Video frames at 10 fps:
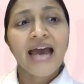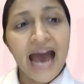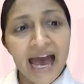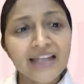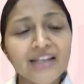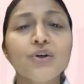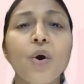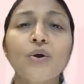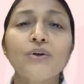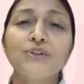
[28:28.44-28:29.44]
And
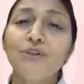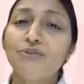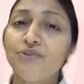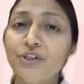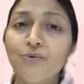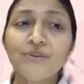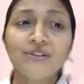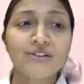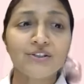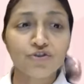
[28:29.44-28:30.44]
also it
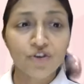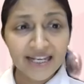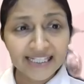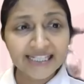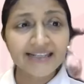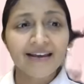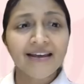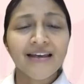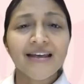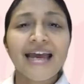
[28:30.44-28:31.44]
reduces stress
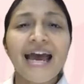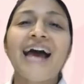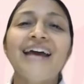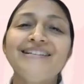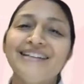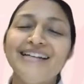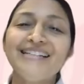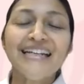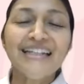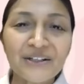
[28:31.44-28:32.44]
and it
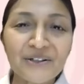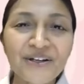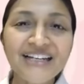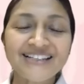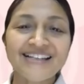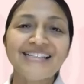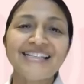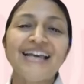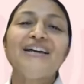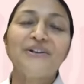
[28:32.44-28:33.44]
increases
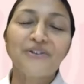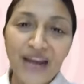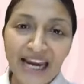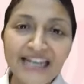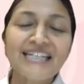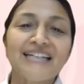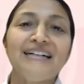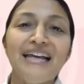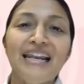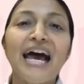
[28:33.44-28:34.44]

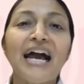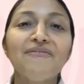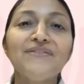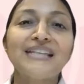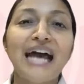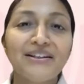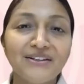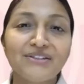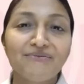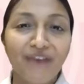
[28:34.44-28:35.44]
greater life
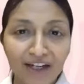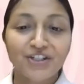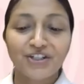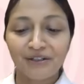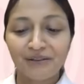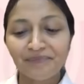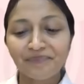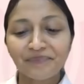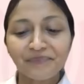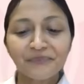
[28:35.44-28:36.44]
satisfaction.
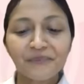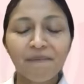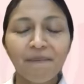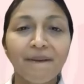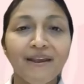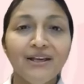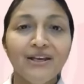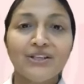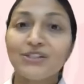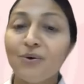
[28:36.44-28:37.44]

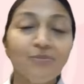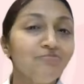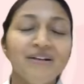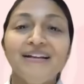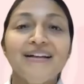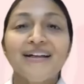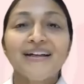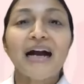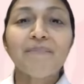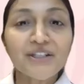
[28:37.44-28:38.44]
So
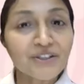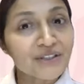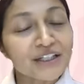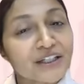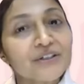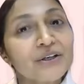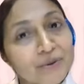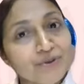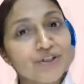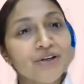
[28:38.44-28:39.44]
coming to the
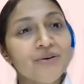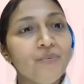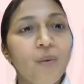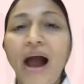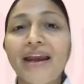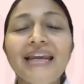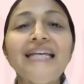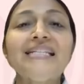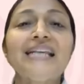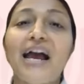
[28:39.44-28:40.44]
conclusion, why
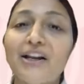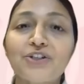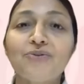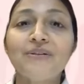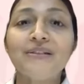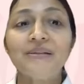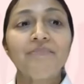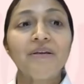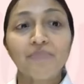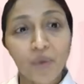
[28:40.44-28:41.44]
is altruism
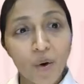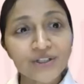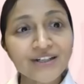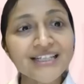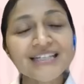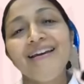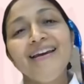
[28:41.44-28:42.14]
important?